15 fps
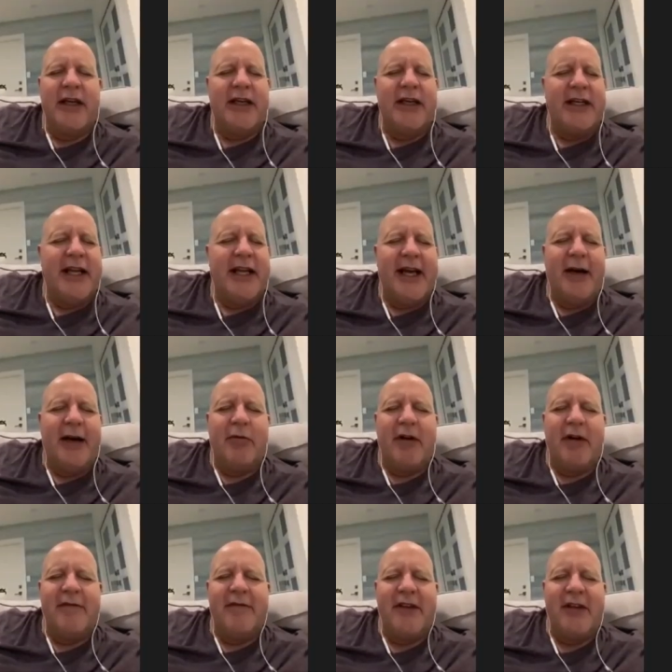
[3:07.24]
right now
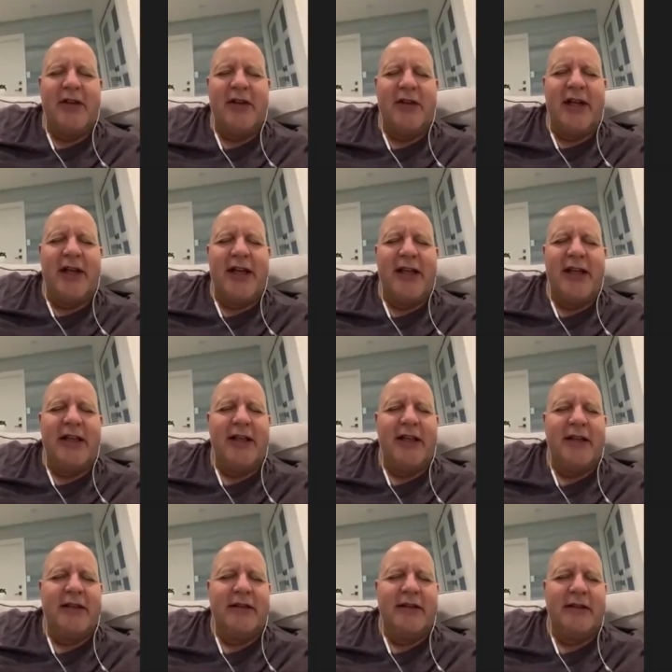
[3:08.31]
I feel like
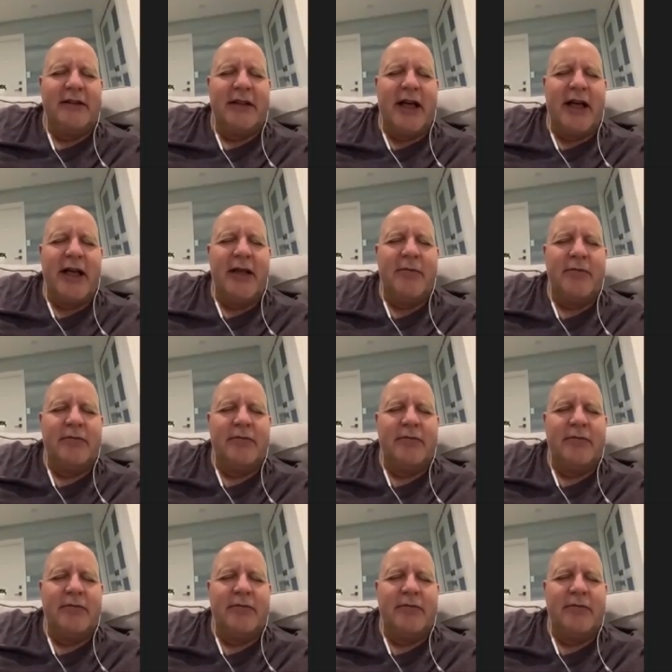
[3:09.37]
I'm